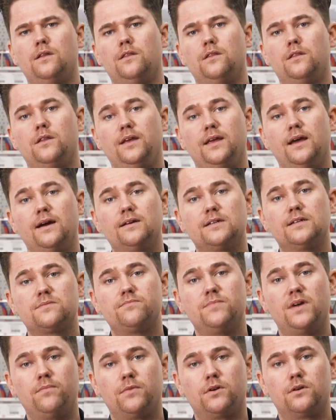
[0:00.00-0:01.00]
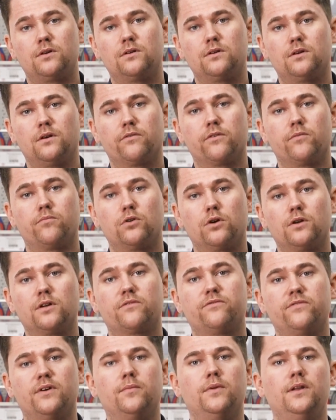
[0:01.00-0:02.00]
The youngest member of the
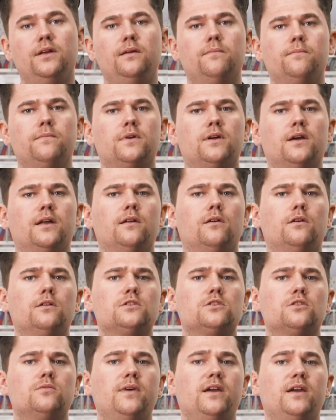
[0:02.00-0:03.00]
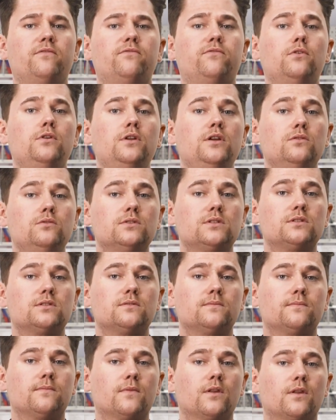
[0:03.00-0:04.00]
product family can also make full use